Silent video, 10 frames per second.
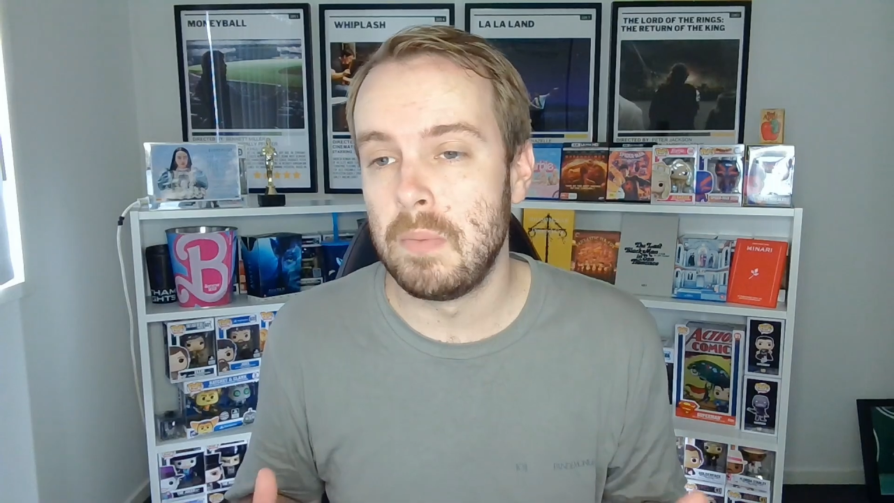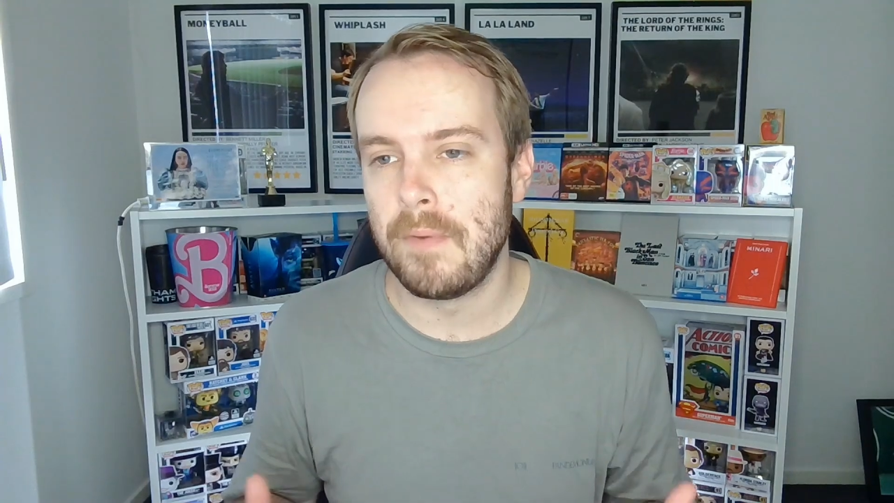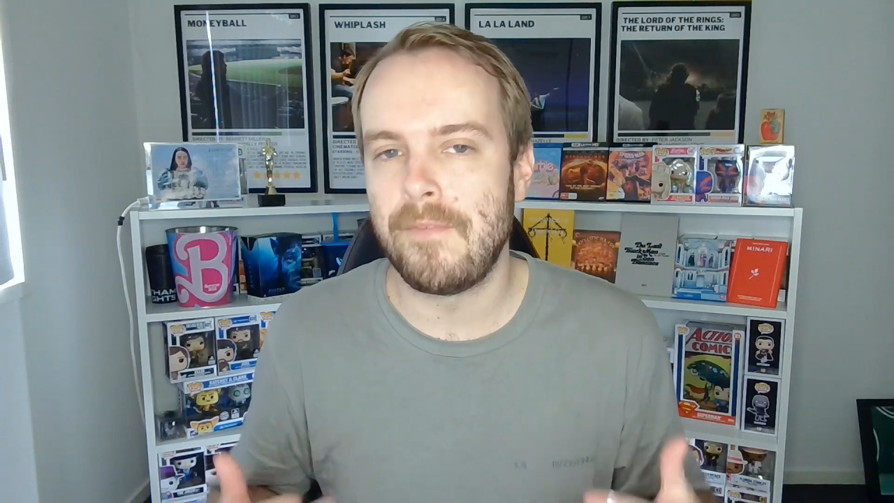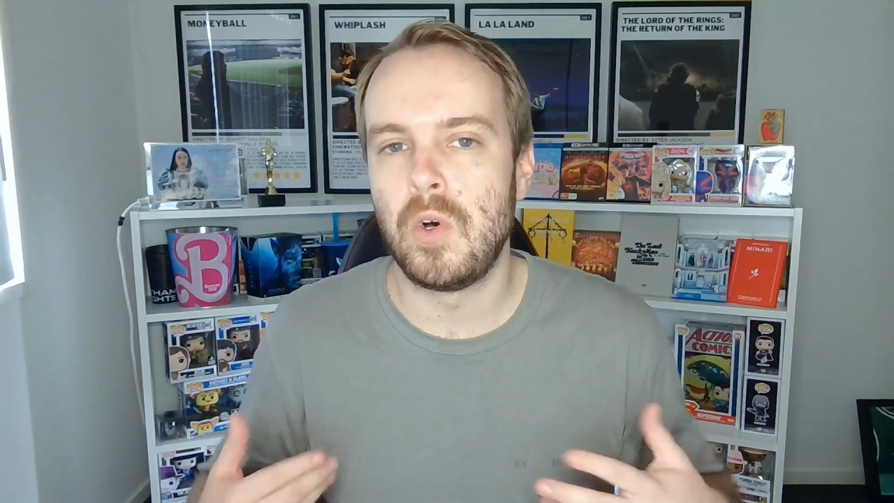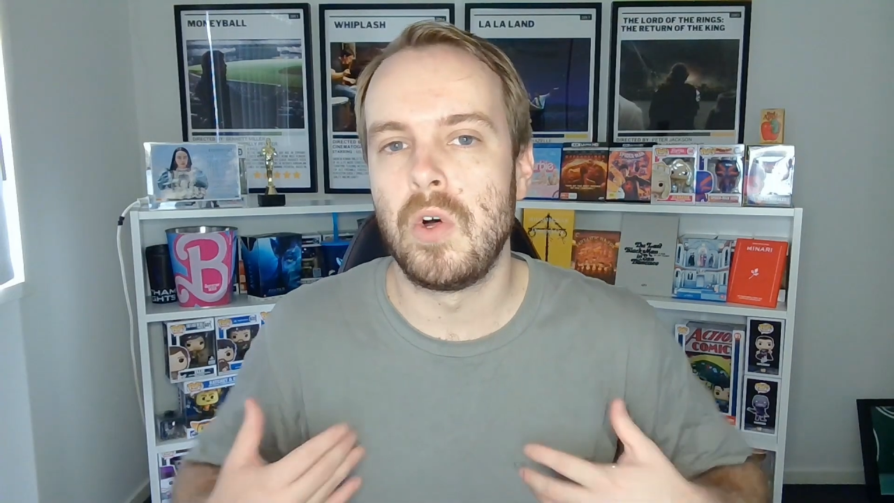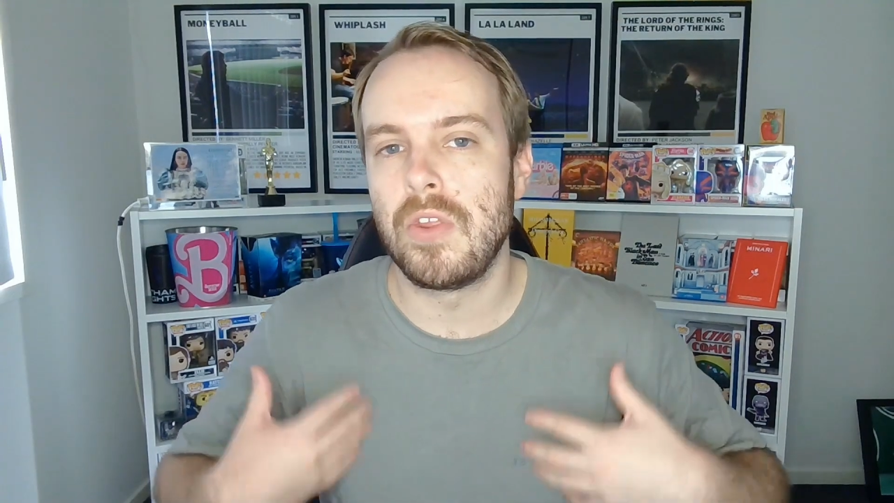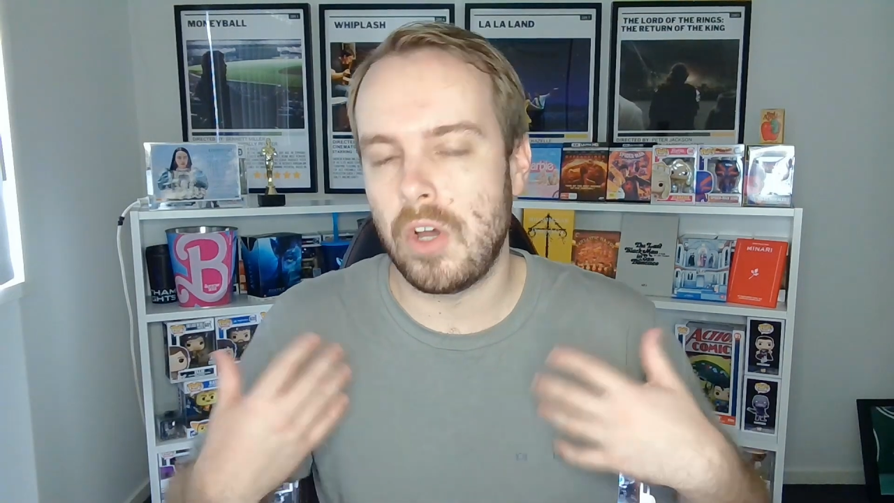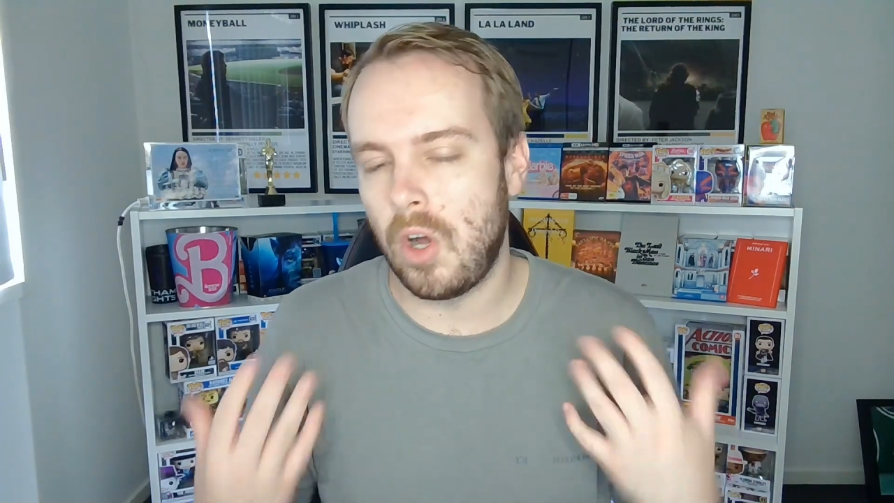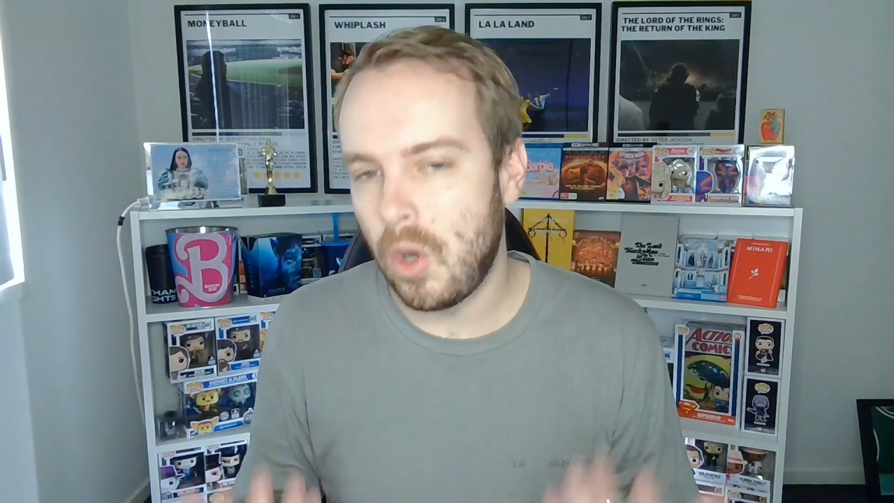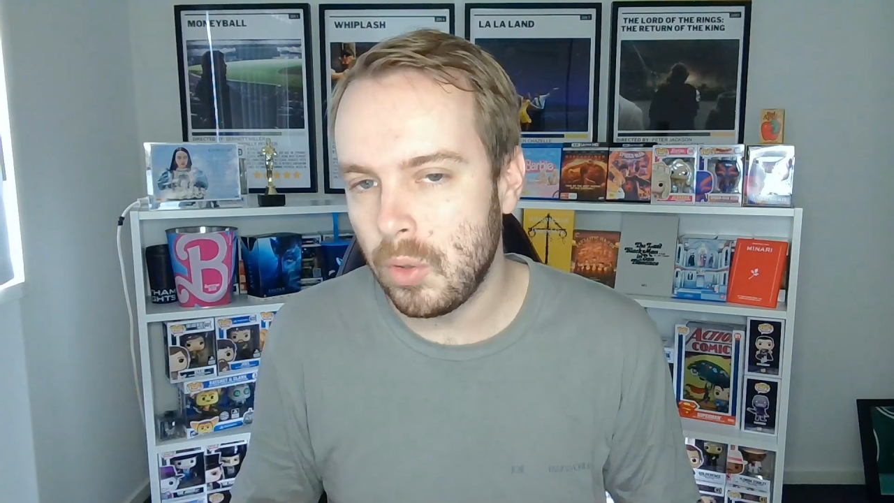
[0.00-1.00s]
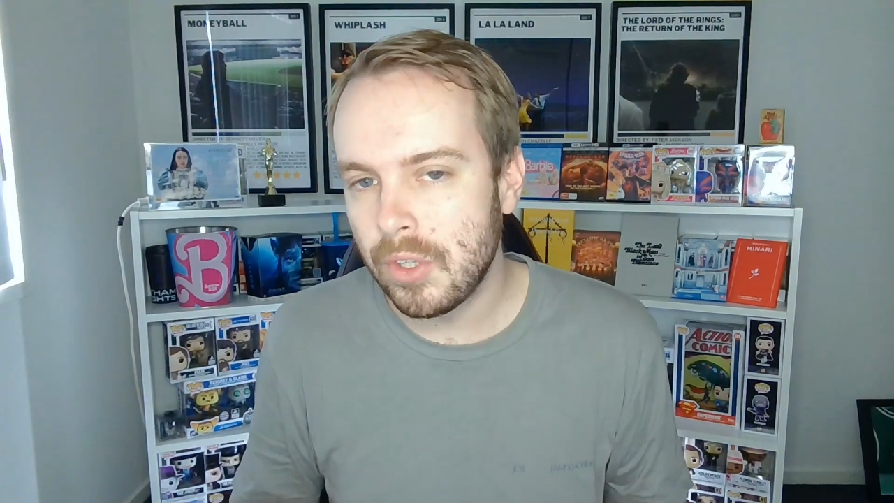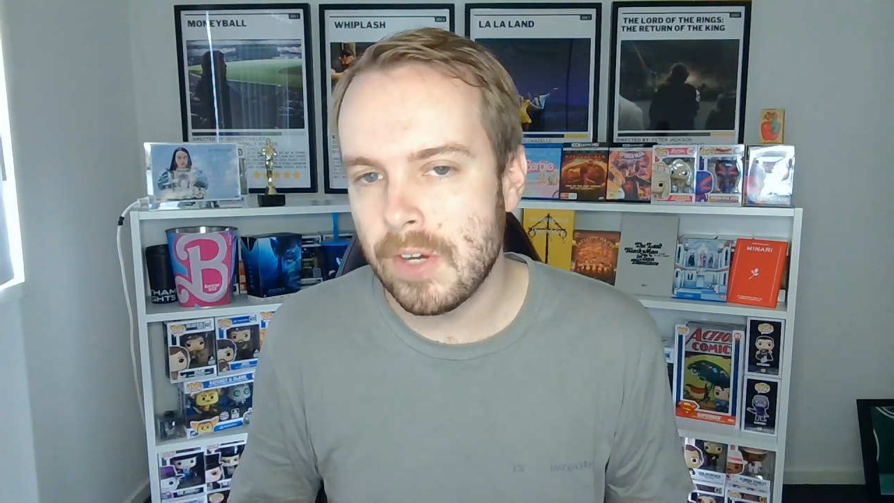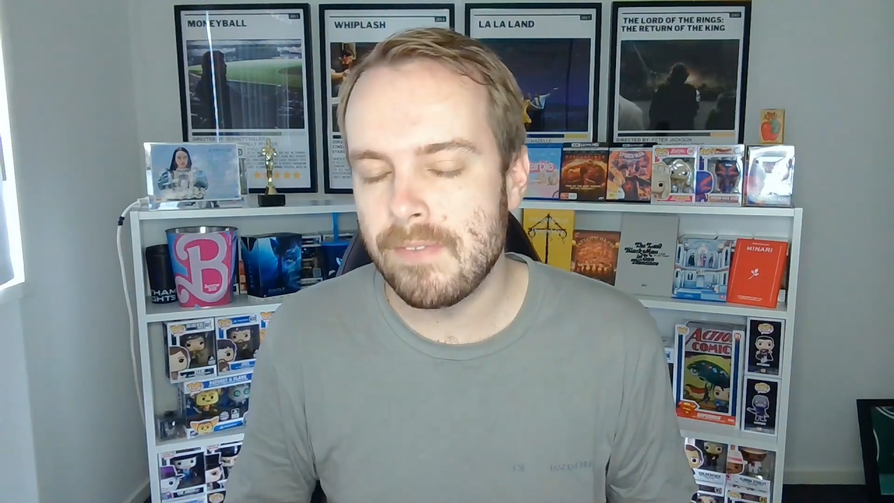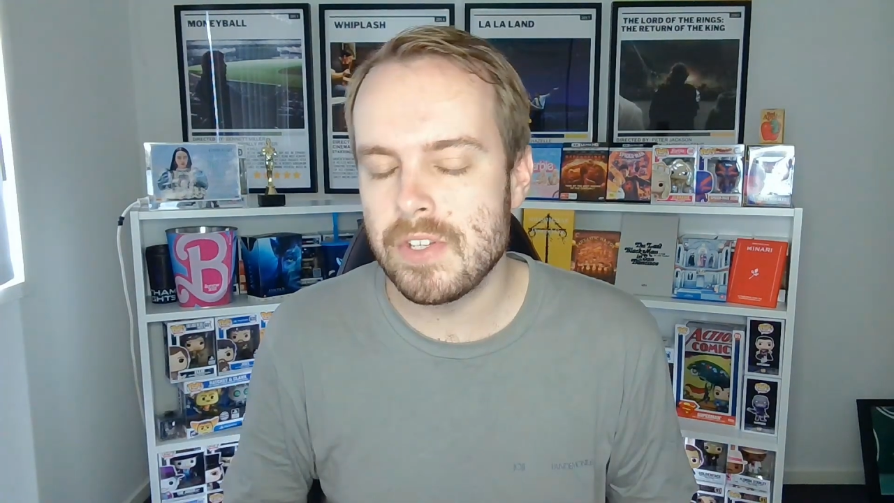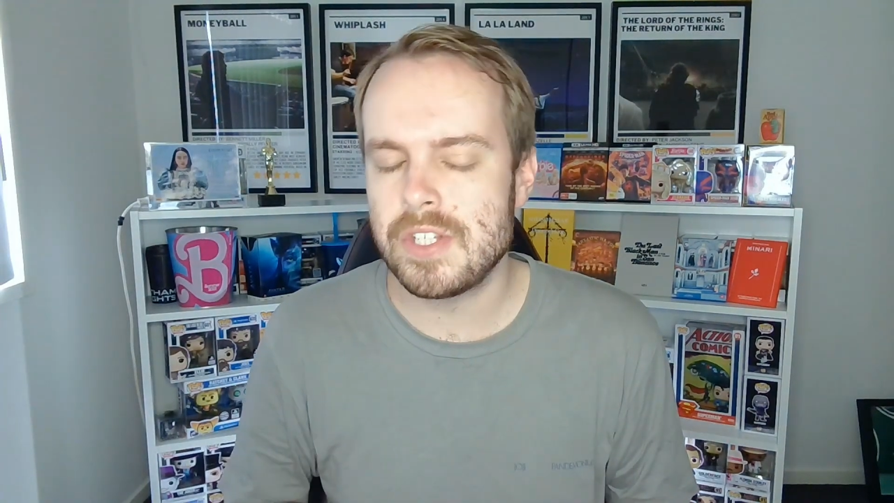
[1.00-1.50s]
for The
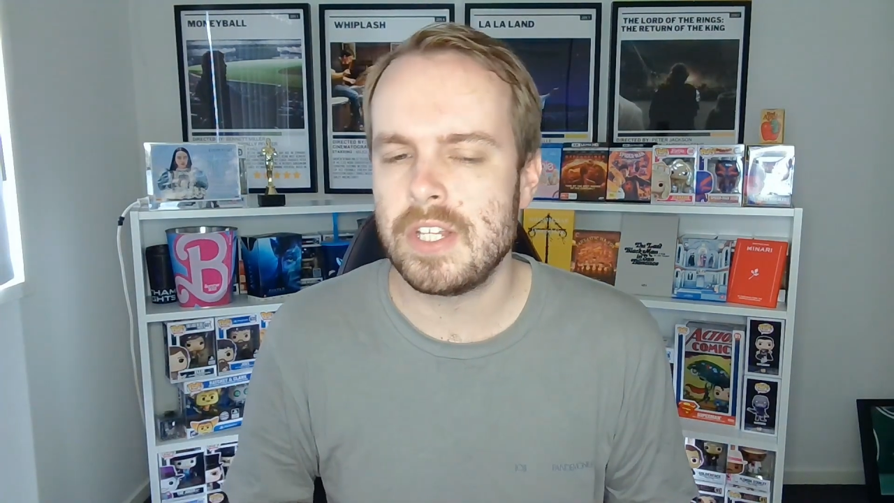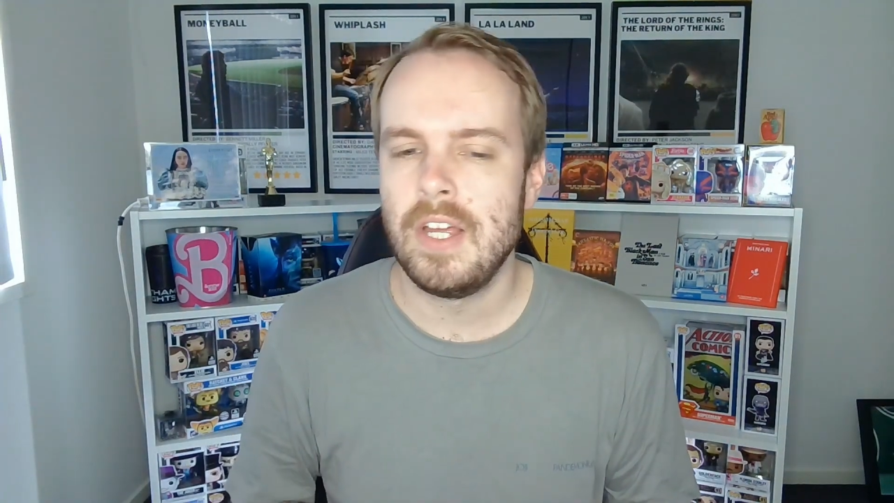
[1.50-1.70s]
Holdovers.